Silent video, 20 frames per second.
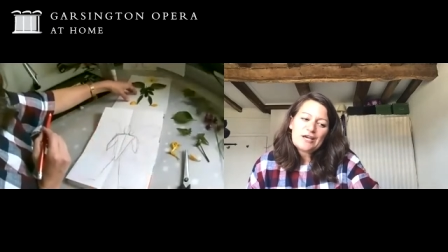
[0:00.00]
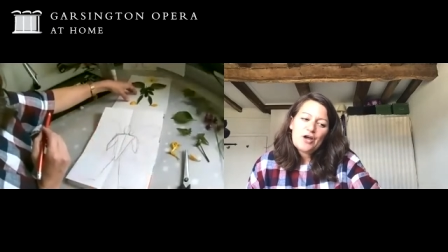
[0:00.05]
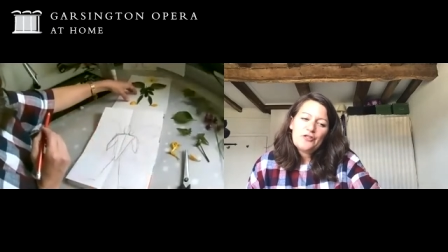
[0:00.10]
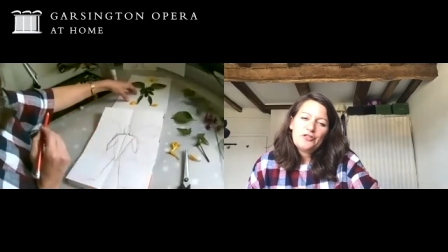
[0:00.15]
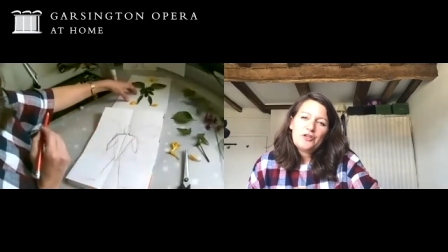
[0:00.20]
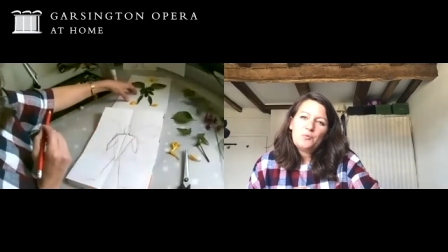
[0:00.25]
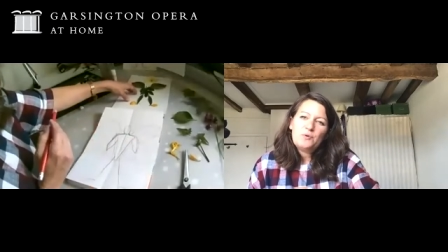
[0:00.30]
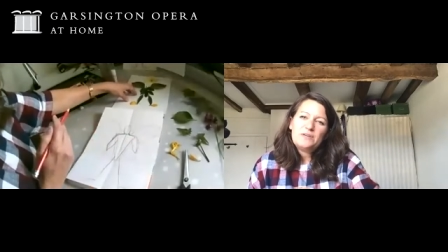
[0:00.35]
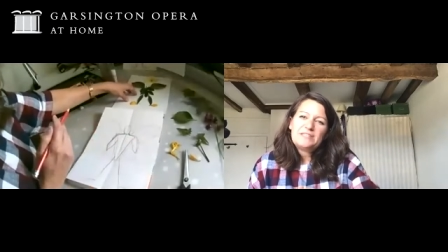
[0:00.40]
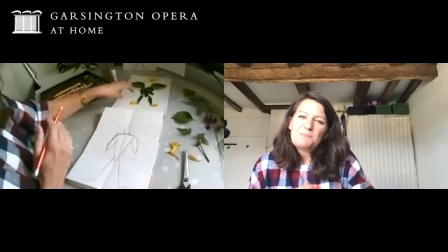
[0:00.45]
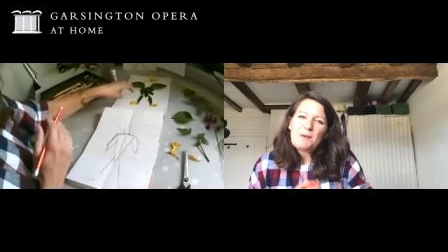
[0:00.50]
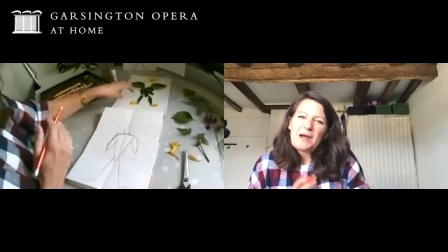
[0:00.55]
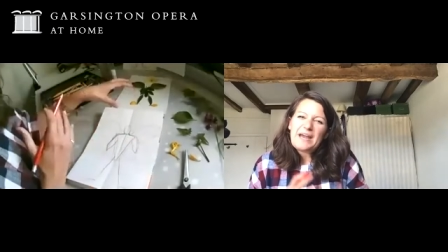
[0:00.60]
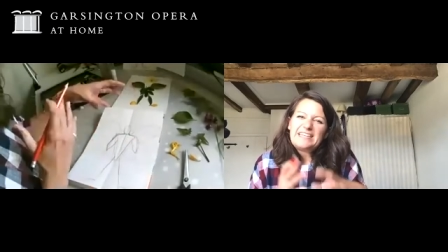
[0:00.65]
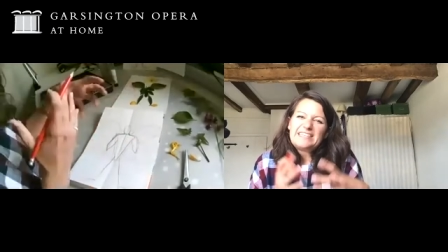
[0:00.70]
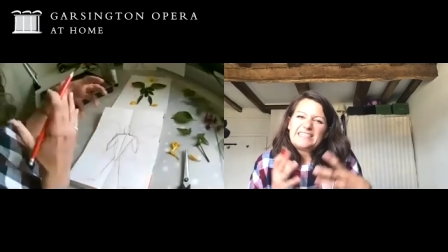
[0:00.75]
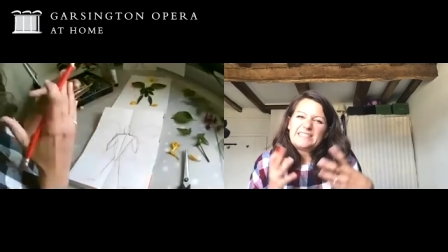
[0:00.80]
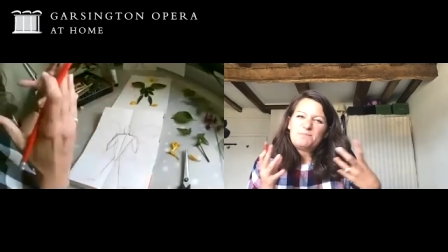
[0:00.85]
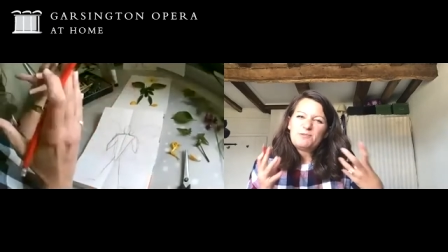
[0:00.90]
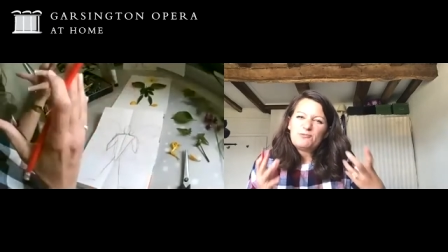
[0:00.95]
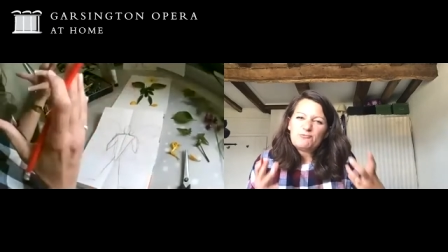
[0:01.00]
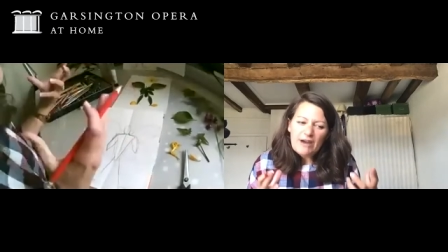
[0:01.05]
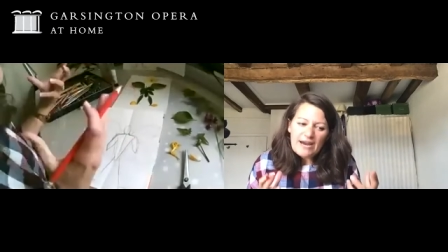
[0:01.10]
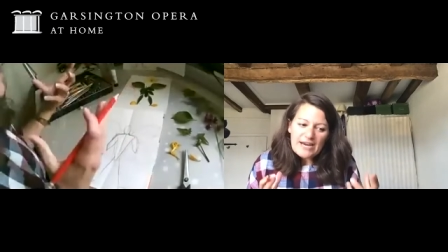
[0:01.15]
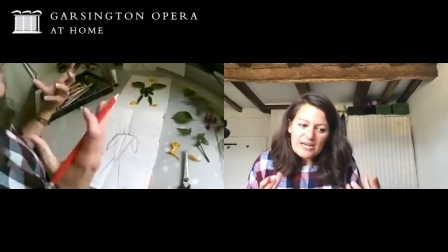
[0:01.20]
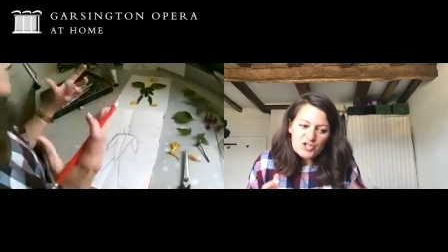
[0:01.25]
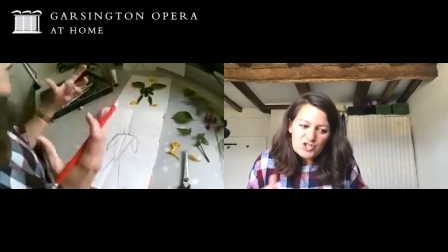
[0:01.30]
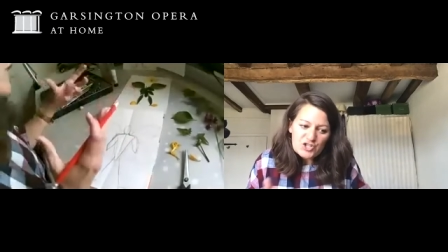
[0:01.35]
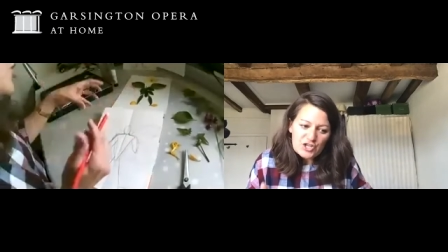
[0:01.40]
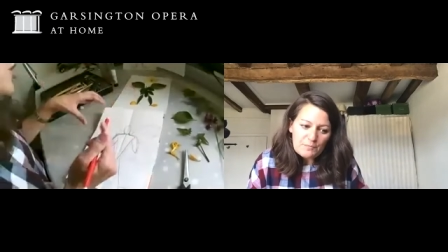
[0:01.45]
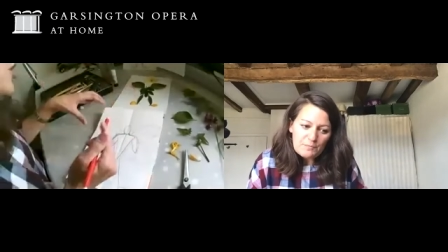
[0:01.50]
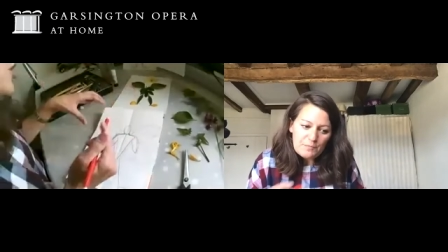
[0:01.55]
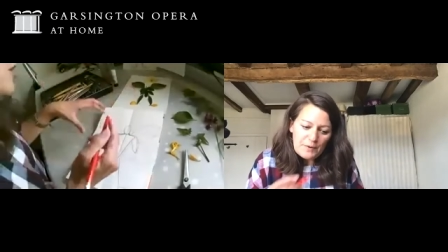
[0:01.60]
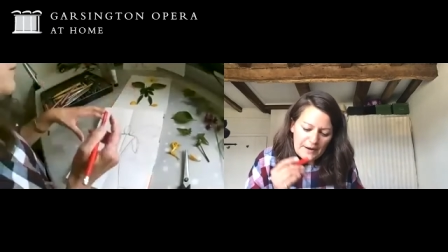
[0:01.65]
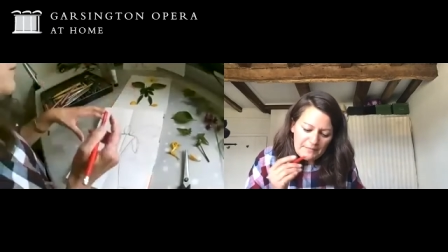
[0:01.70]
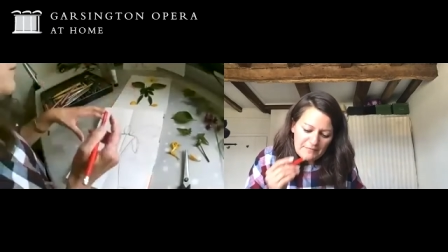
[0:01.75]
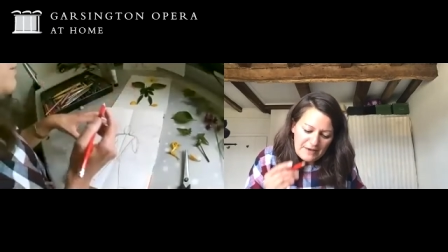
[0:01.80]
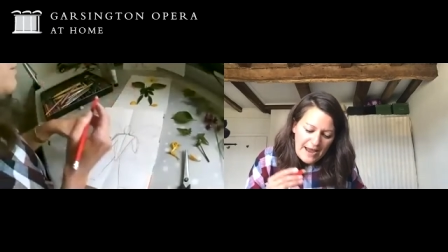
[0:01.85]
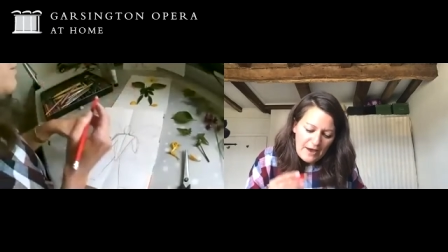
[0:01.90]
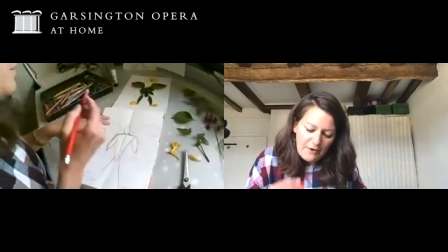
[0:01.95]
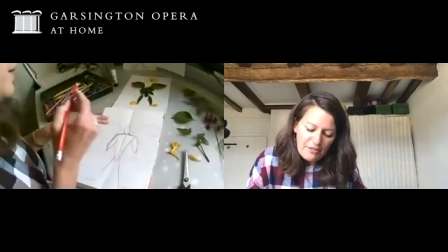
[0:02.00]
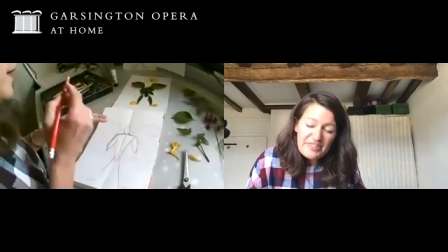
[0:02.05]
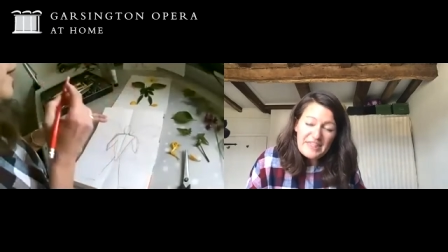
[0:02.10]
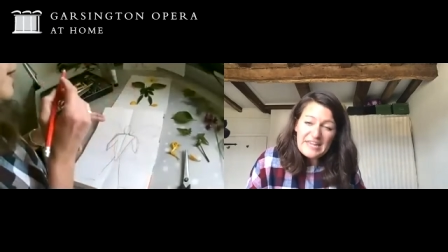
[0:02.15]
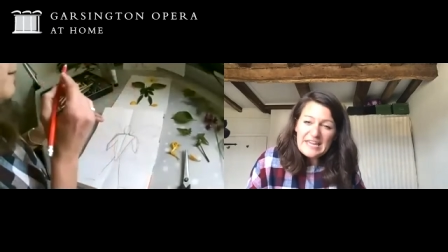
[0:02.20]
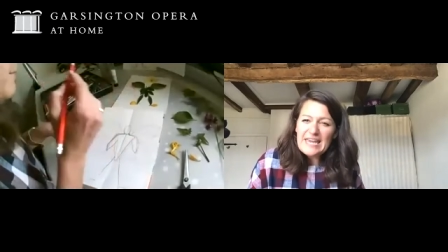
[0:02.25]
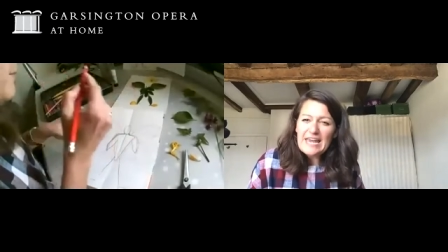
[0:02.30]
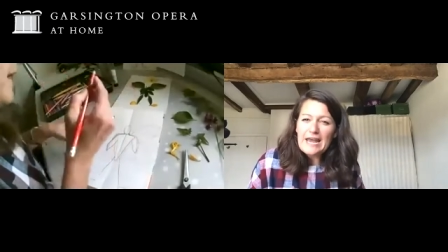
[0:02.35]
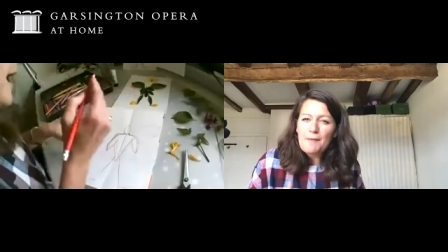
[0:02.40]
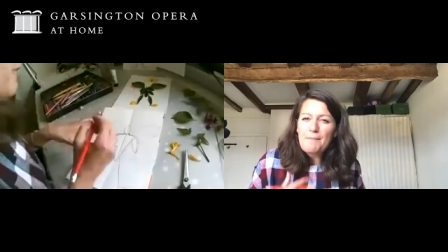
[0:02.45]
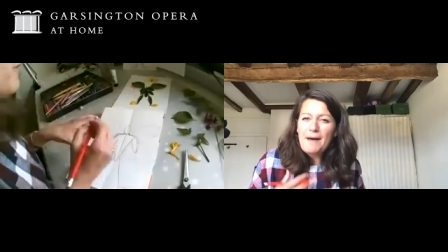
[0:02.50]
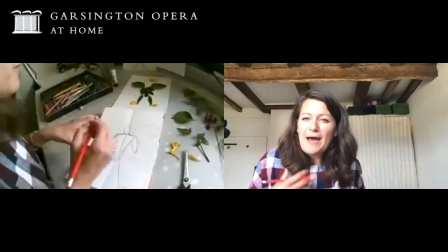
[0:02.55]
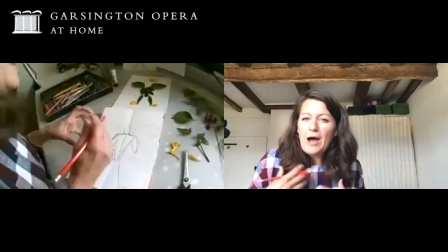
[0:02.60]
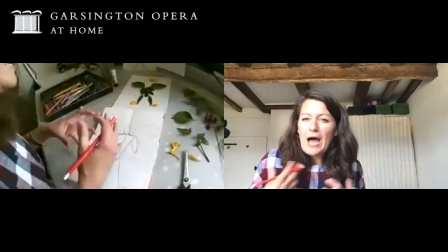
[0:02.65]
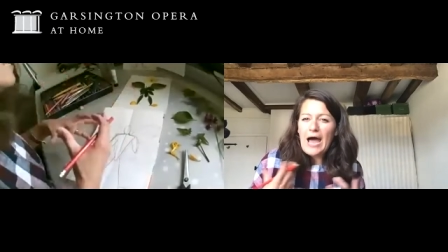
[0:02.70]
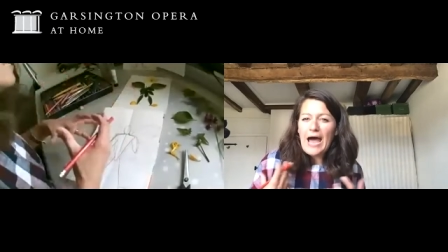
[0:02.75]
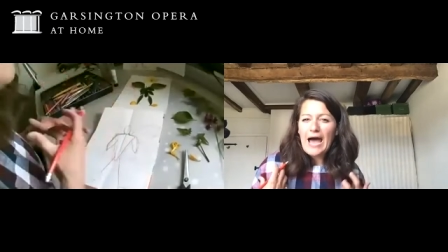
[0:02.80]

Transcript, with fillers: that was my inspiration, but I'm now thinking about